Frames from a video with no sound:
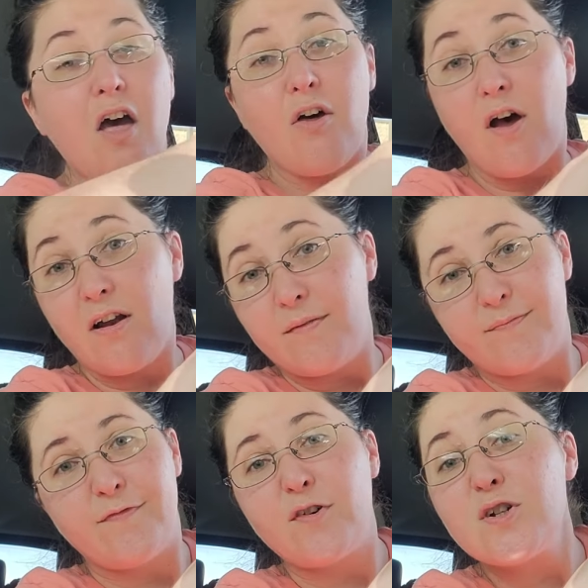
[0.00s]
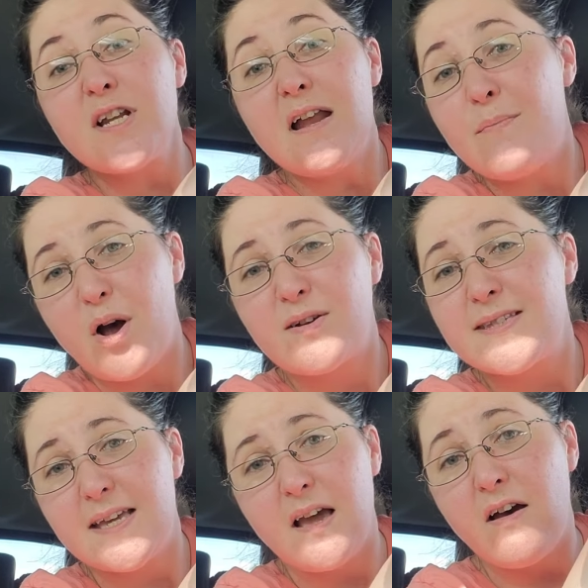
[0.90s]
a first
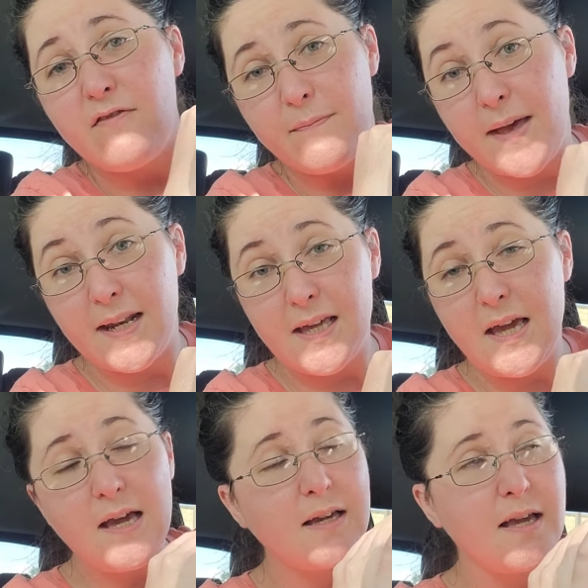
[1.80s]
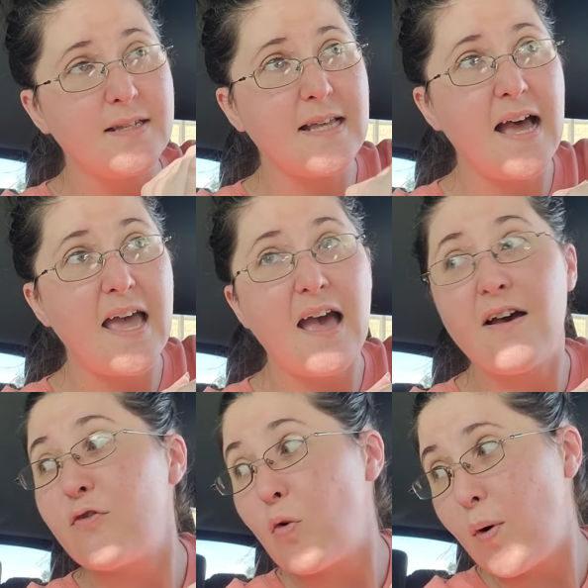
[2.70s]
unboxing of many, because I
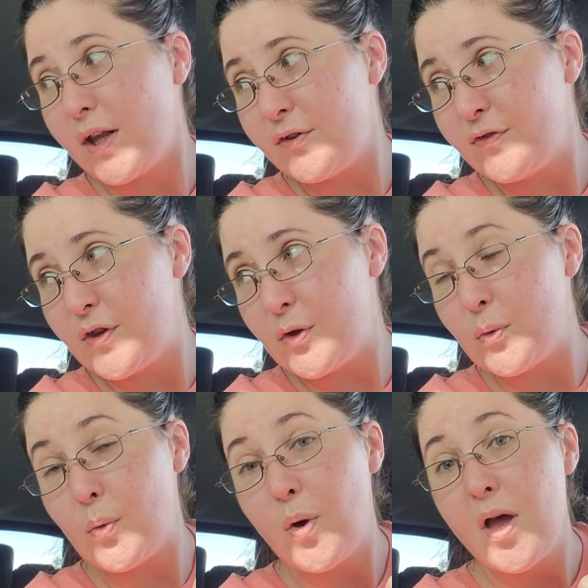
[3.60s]
have quite a few